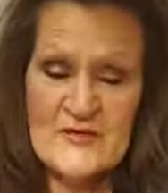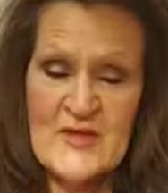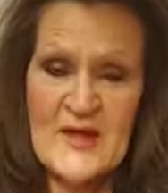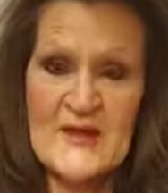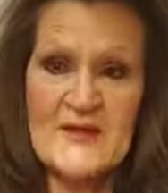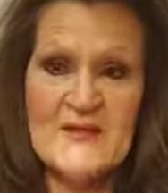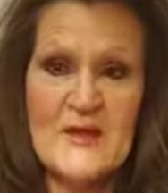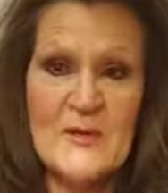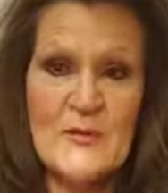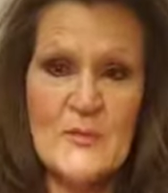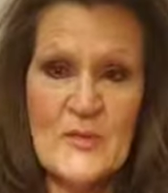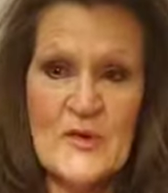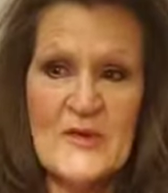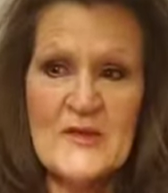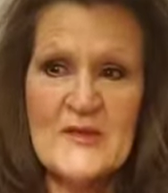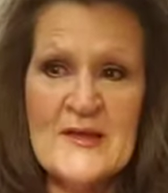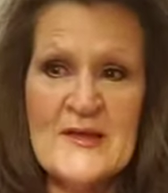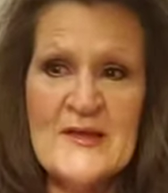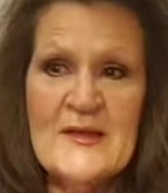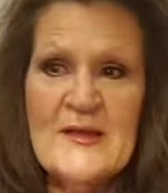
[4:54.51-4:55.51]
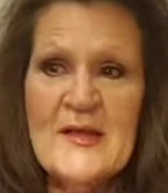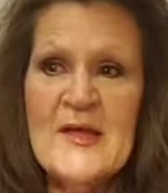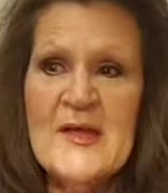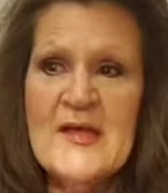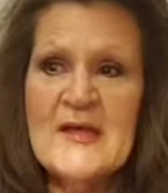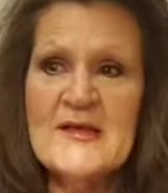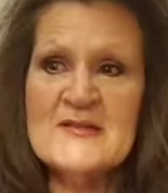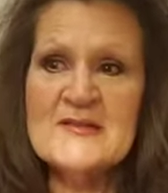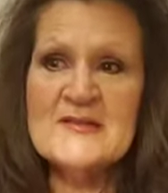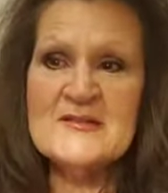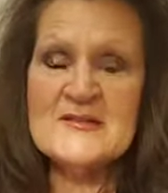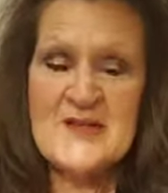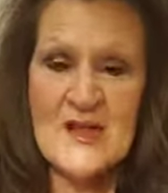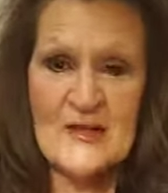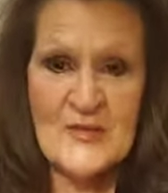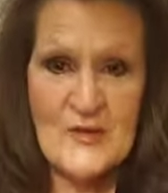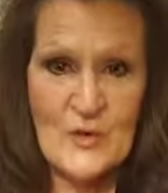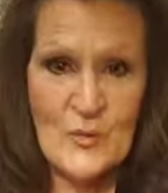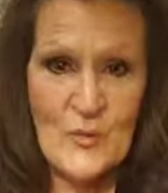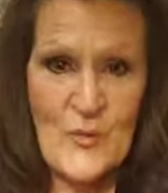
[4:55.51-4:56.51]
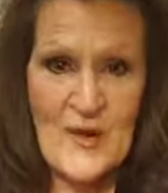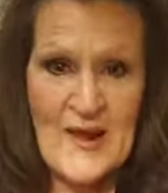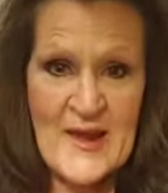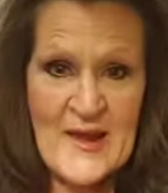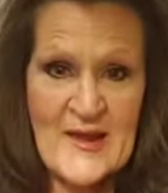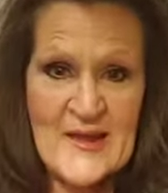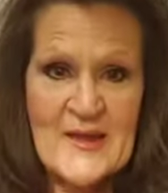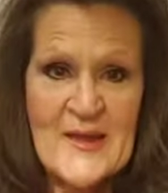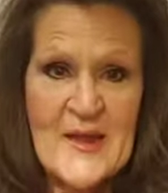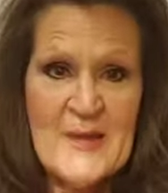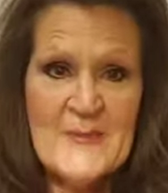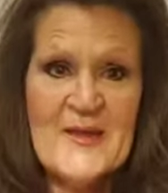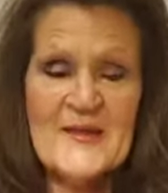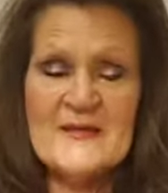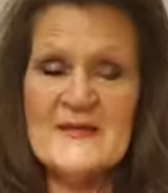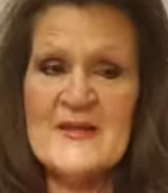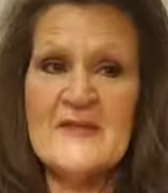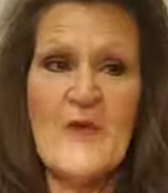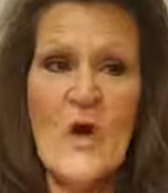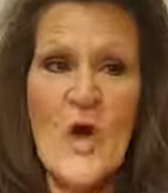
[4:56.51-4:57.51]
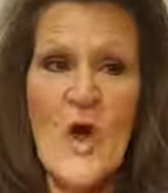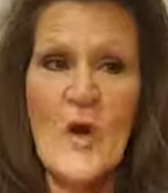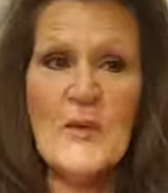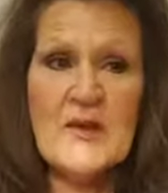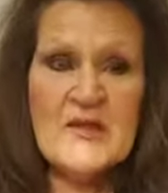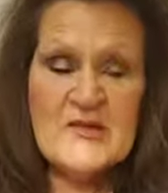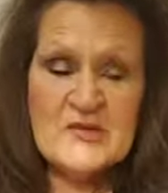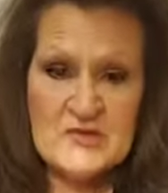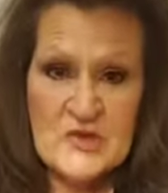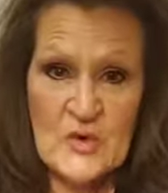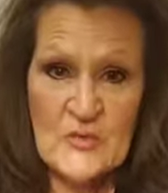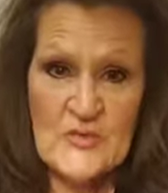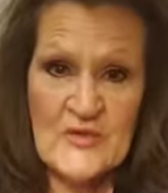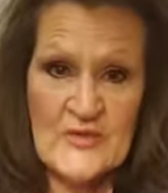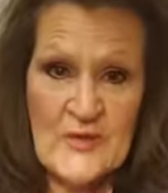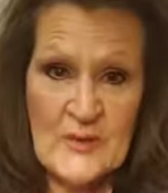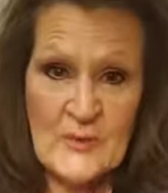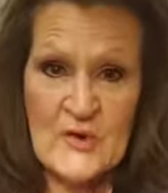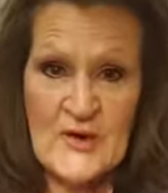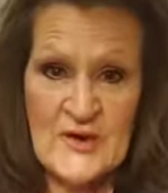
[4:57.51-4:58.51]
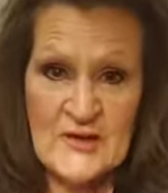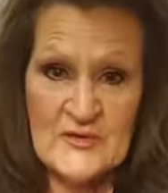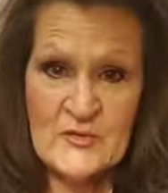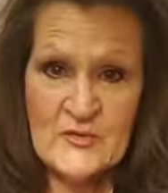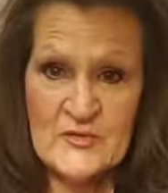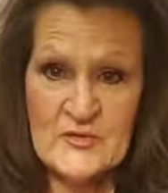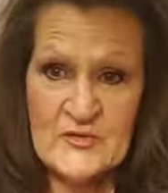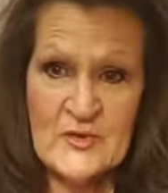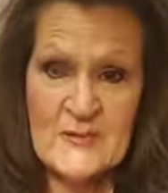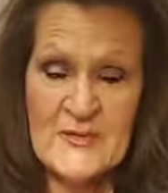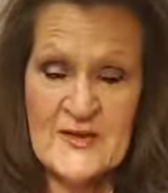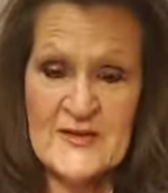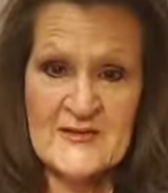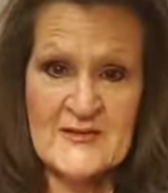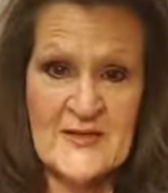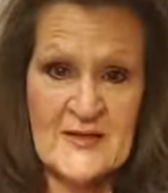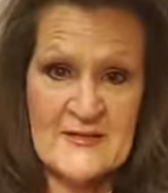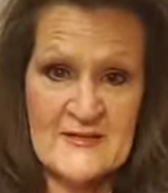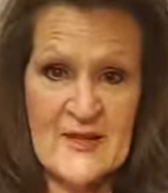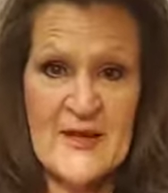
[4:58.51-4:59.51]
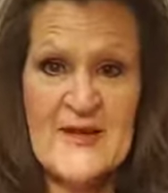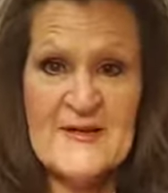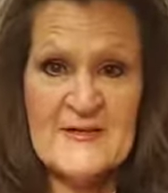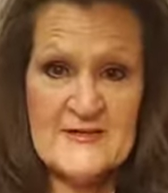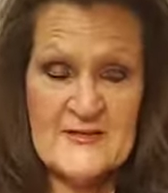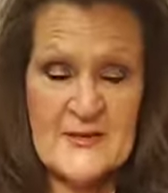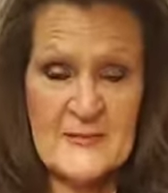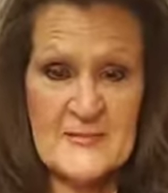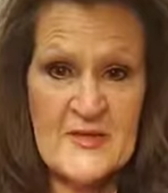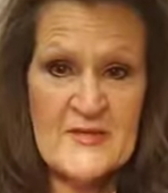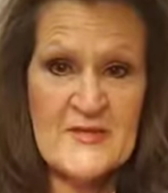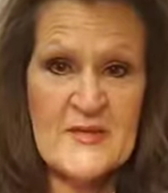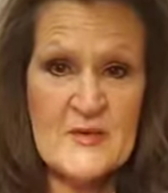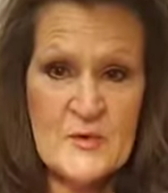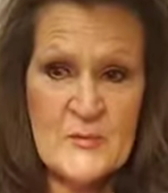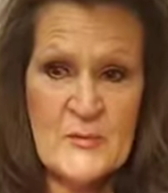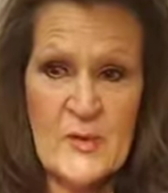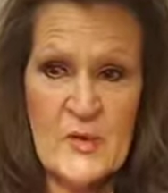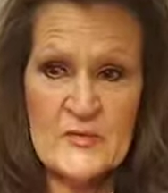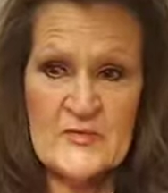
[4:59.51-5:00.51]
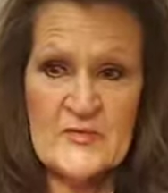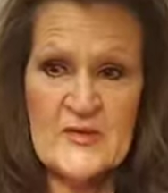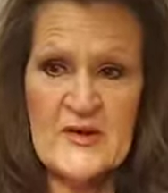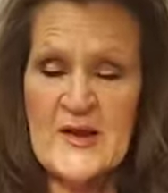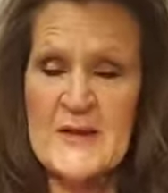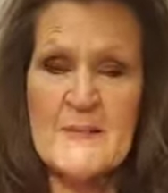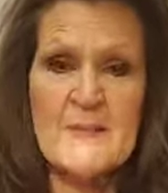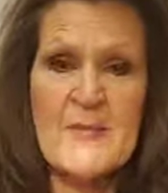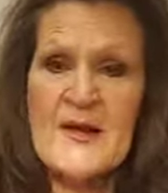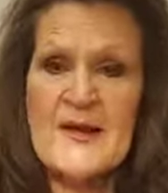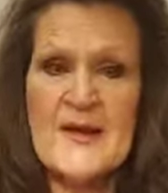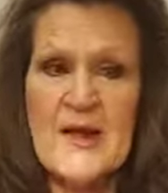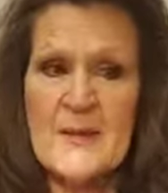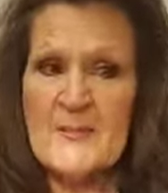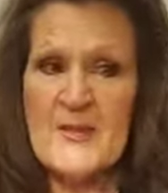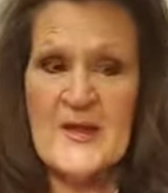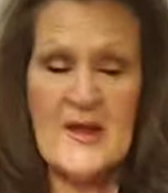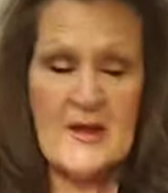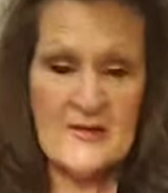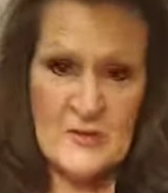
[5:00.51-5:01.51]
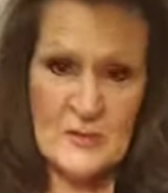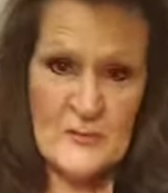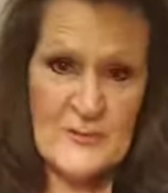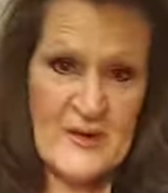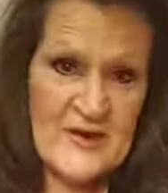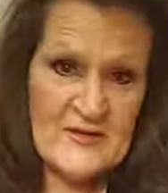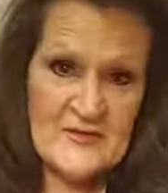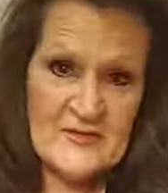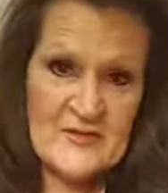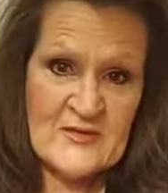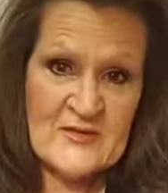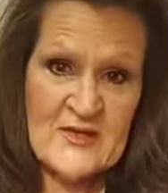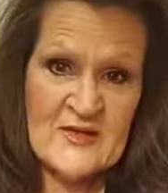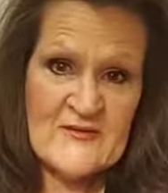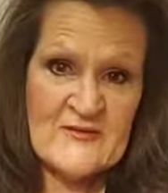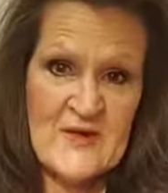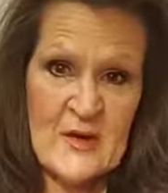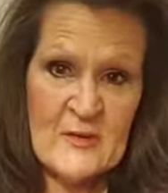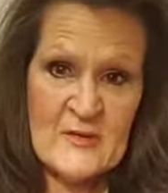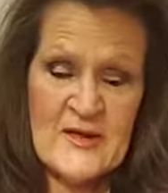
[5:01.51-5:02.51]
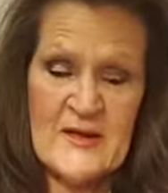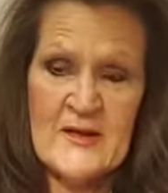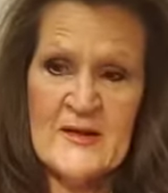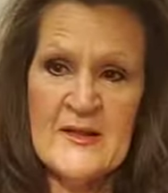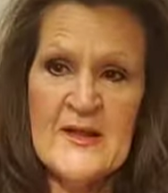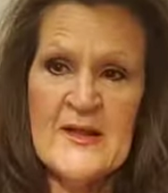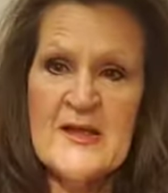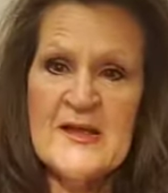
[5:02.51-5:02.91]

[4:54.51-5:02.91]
That is a really stellar way because they've already shown that they were interested because they liked something that you posted and it might not be on your page that they found it.